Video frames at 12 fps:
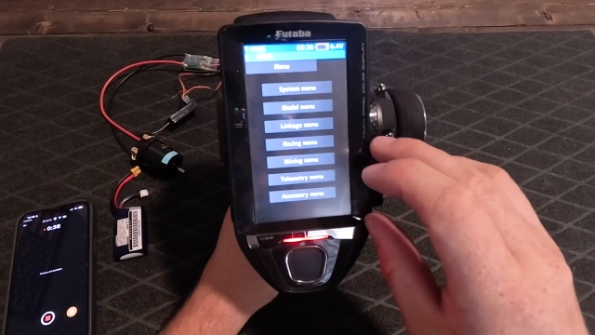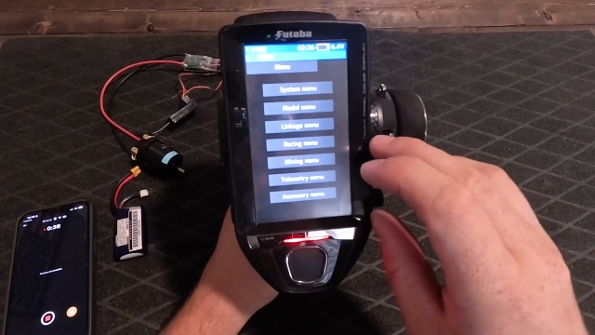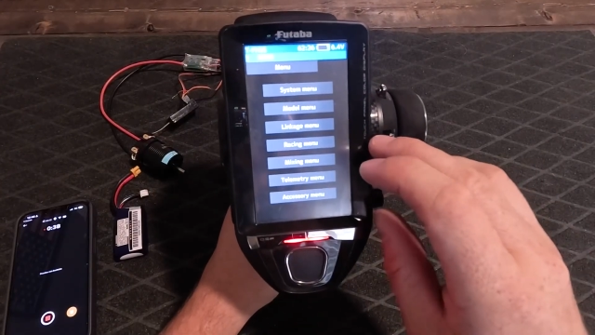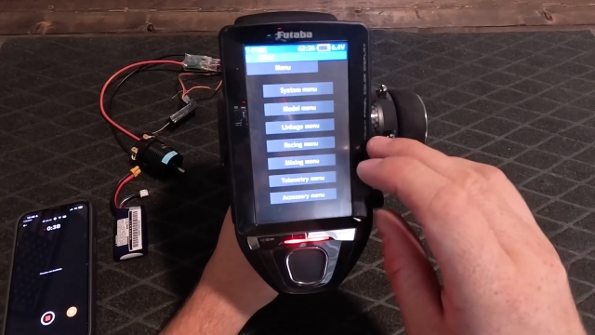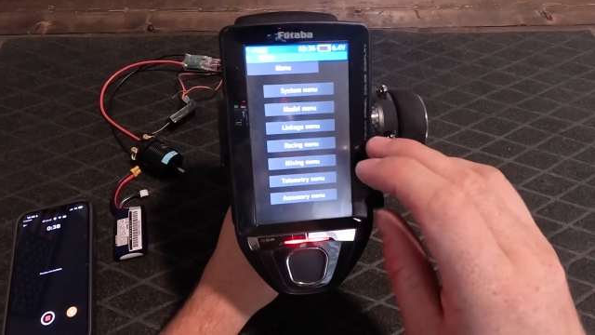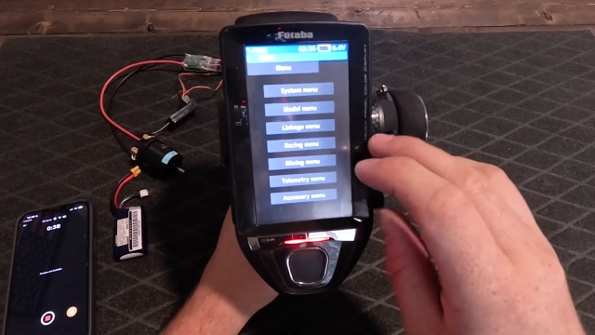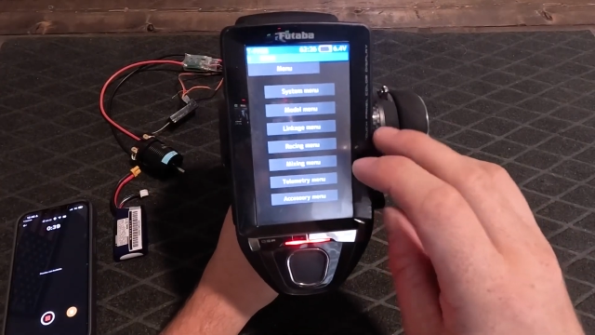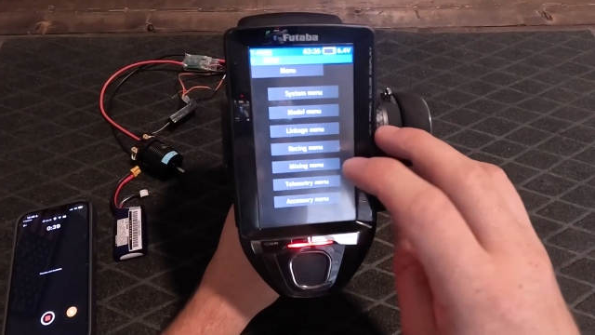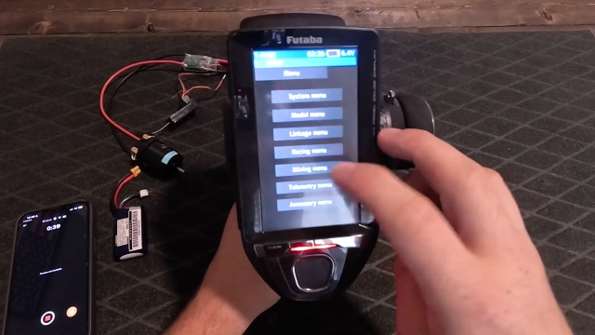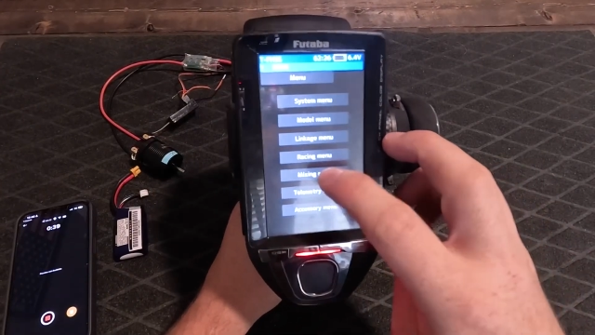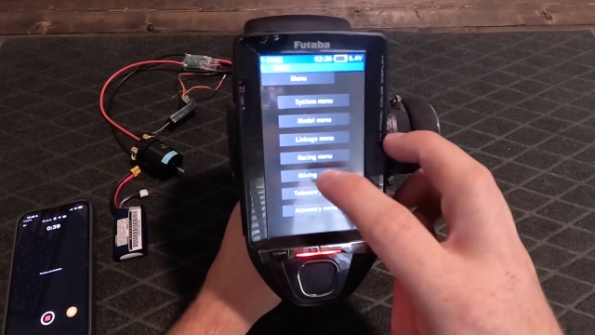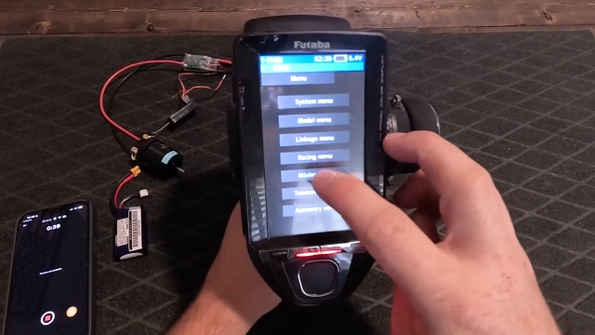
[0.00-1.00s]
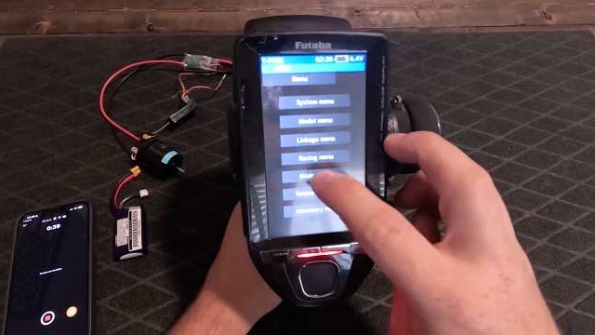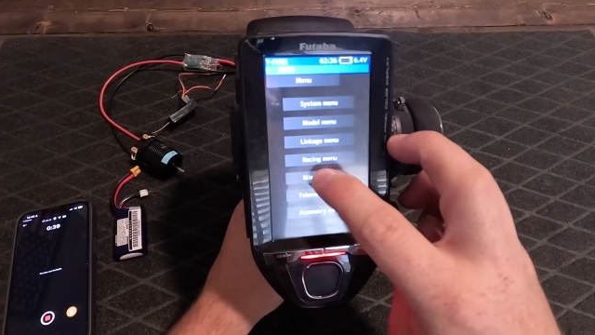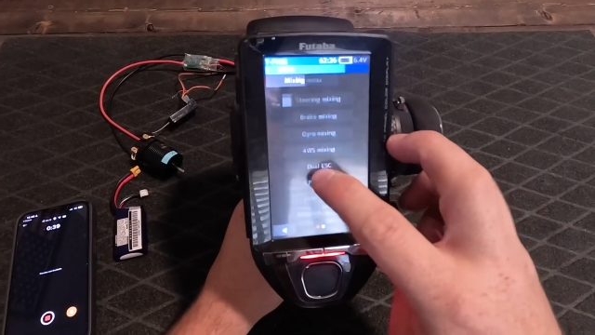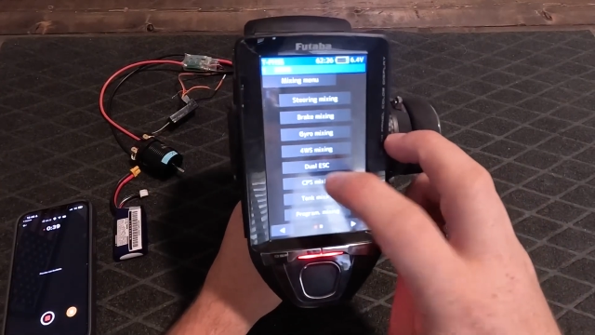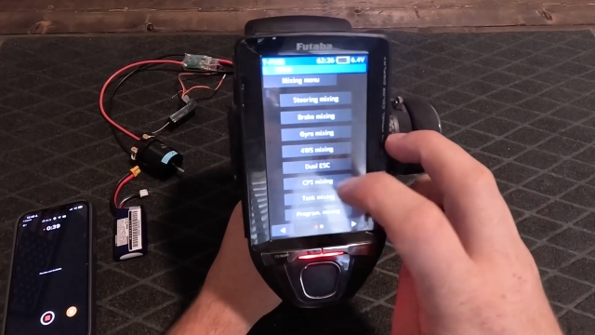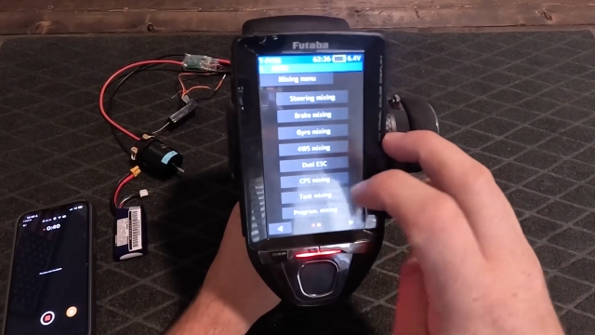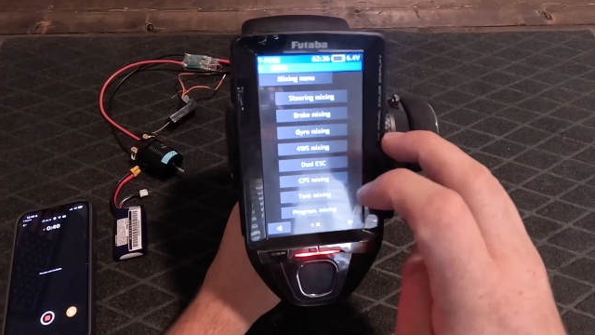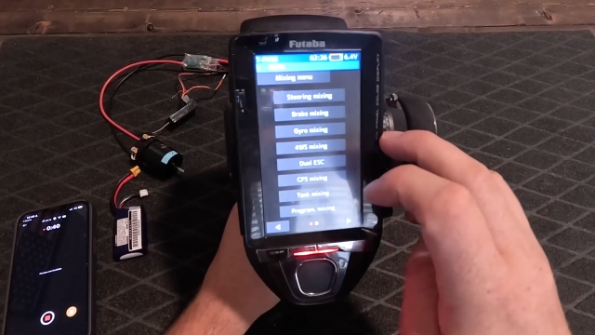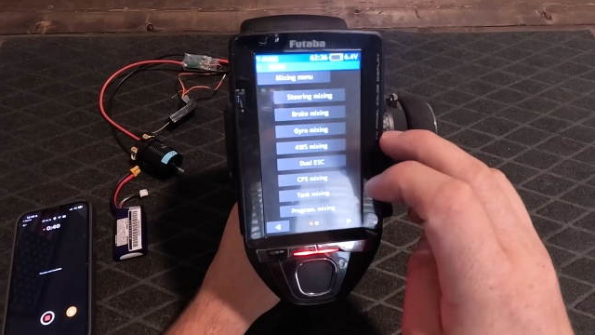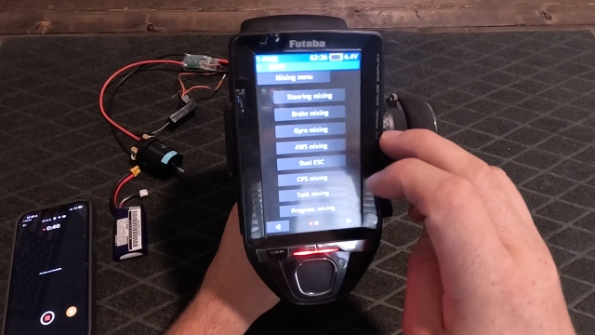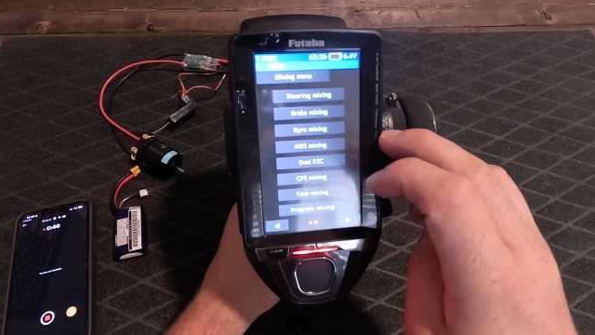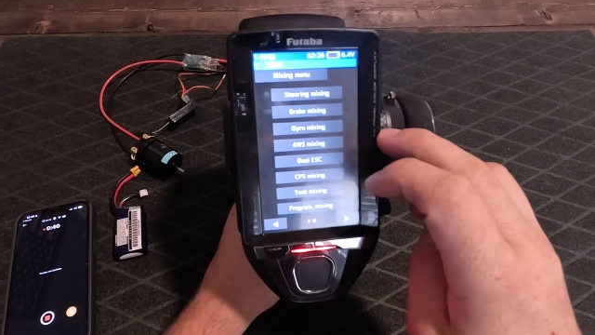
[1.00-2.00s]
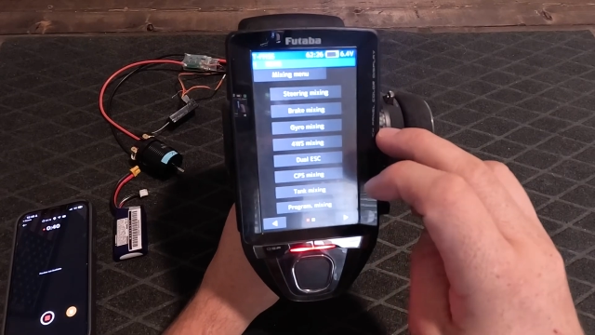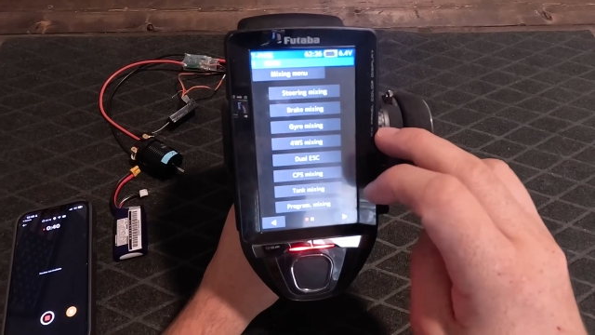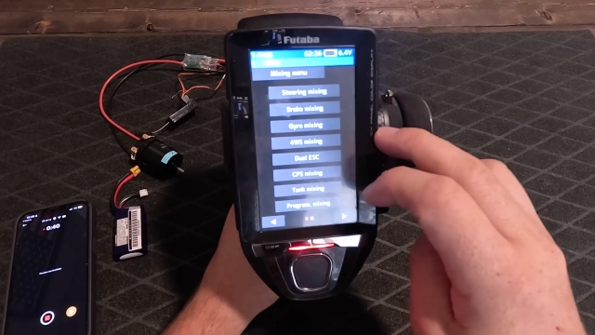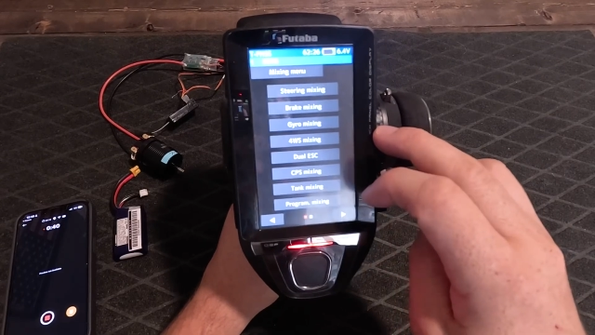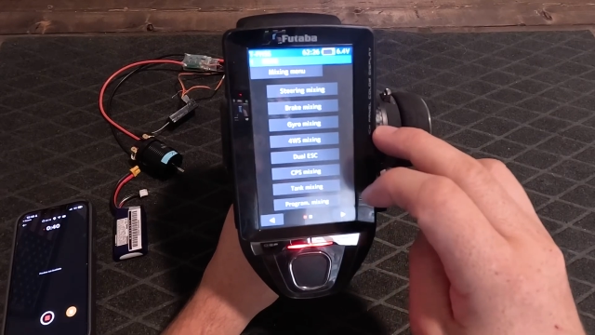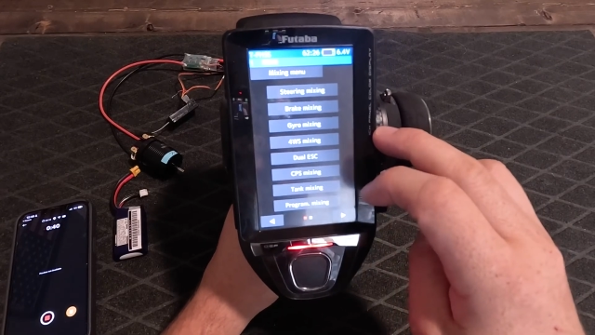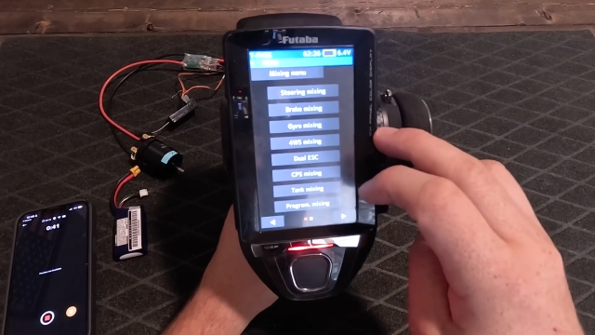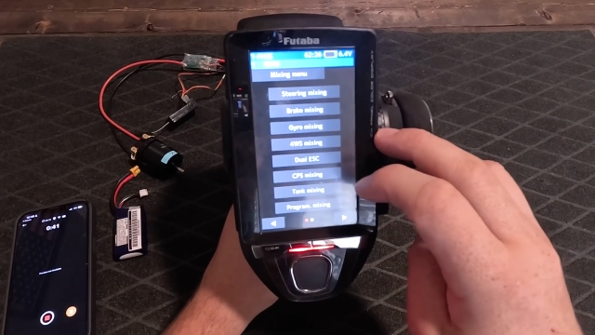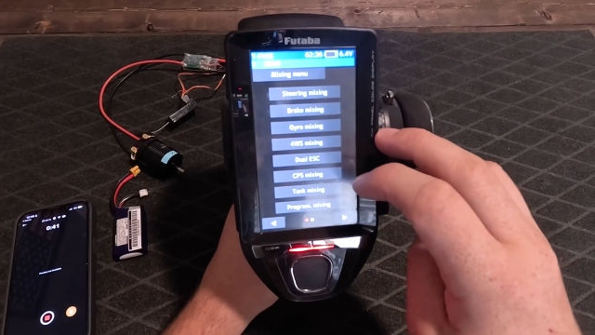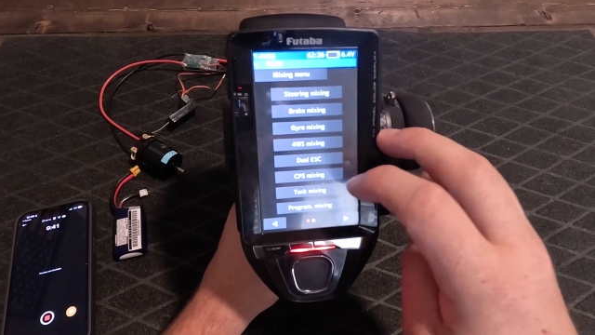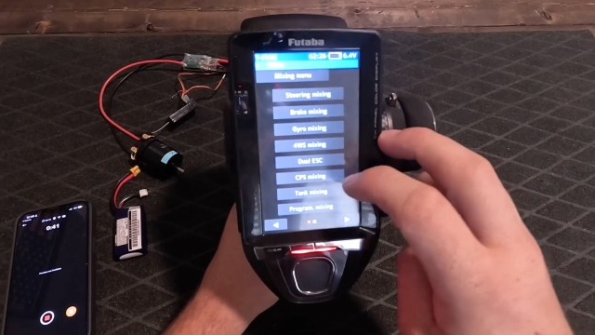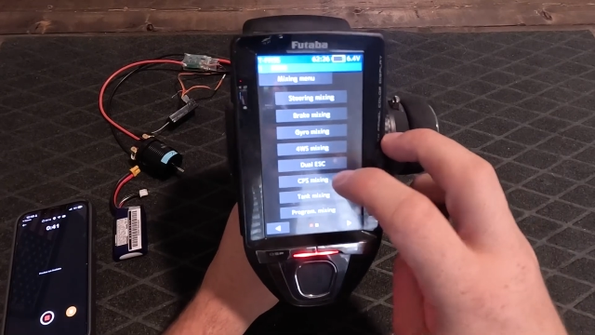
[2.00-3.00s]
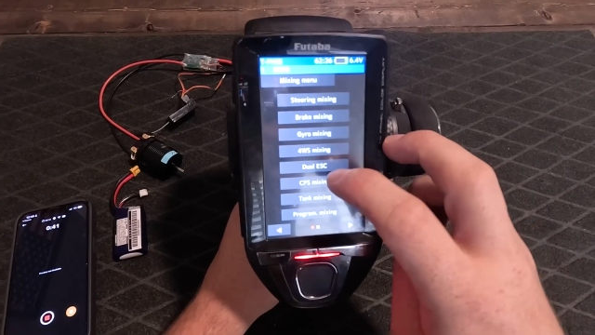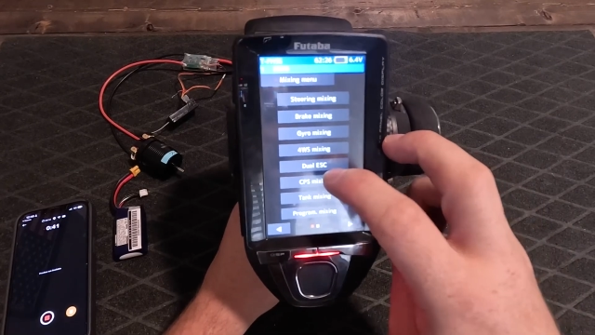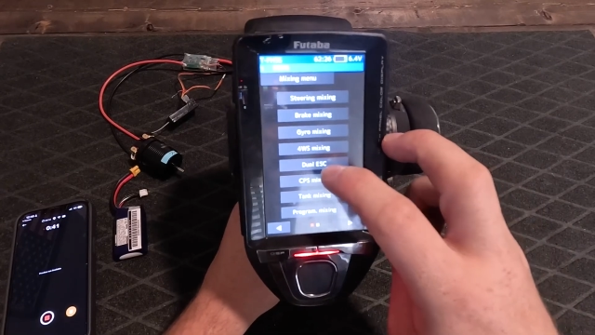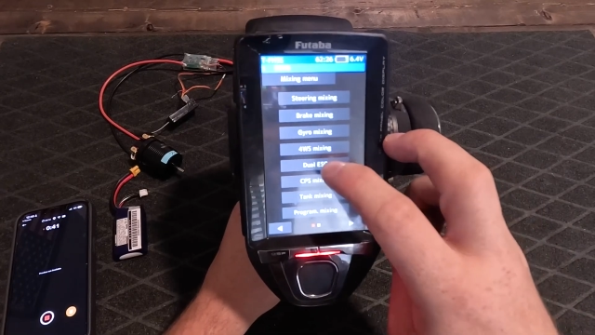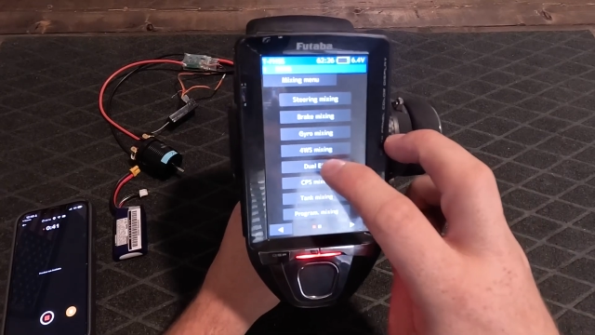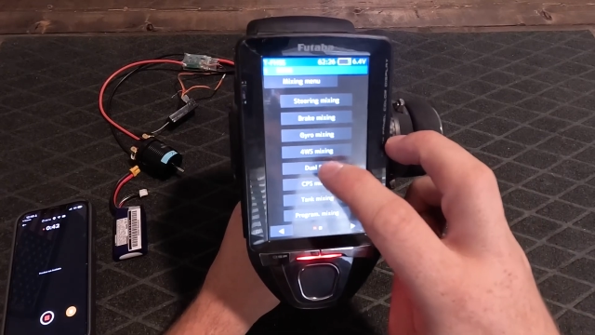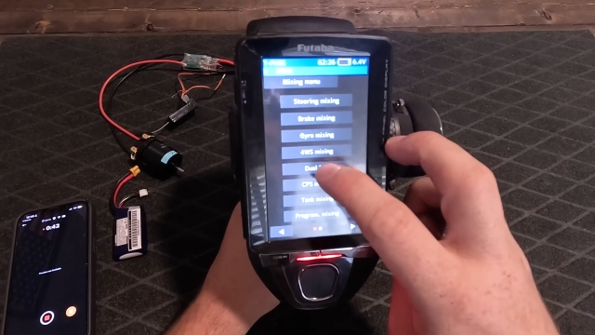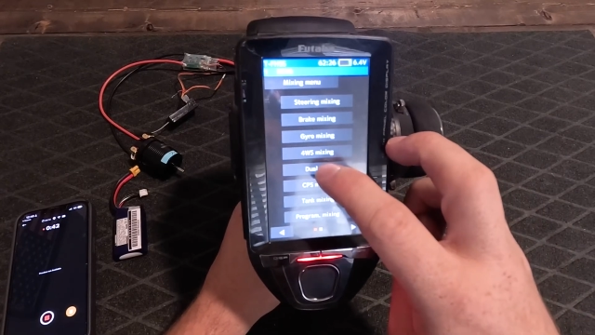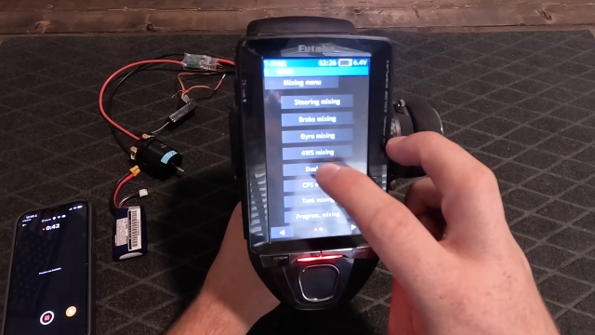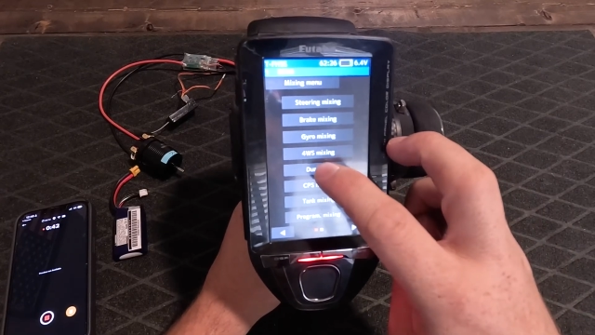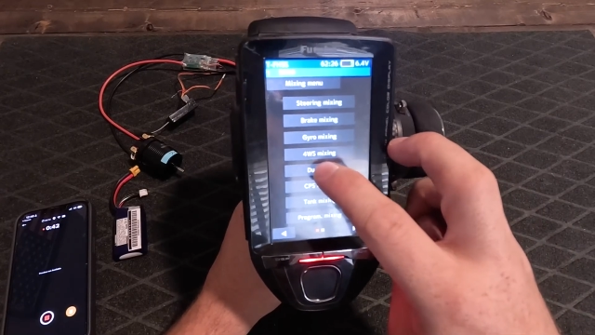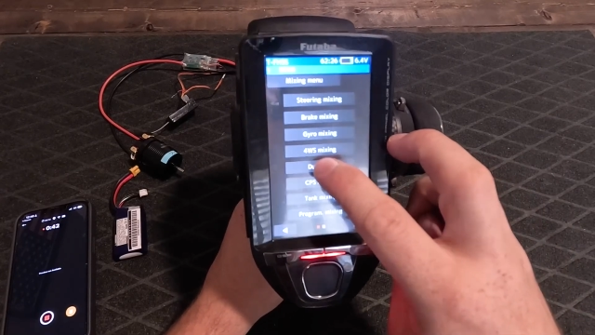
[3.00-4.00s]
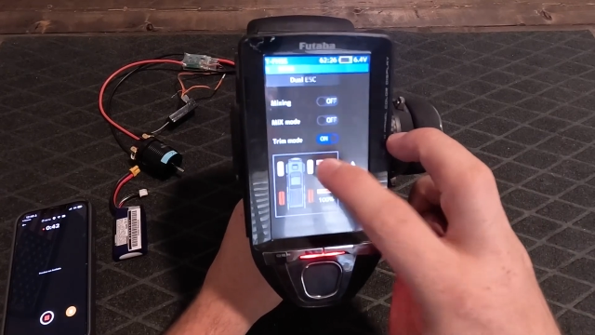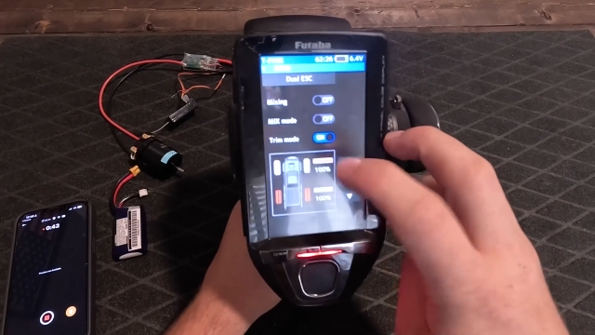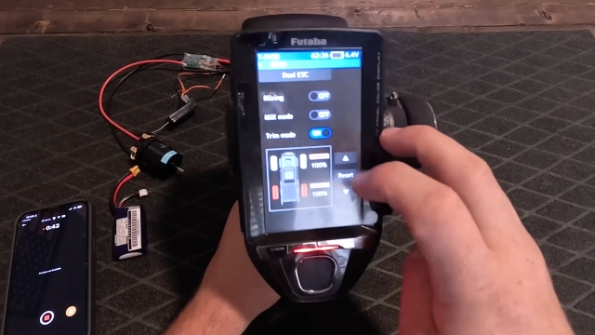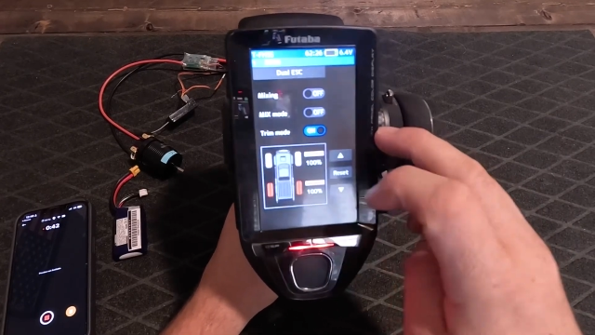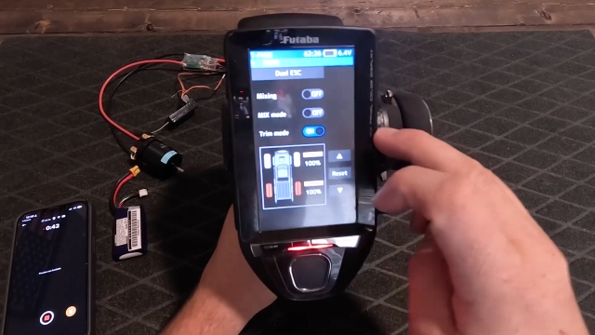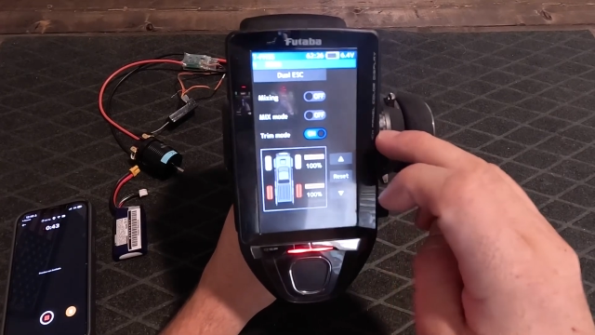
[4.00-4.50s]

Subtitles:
No face is visible, so there are no lips to read.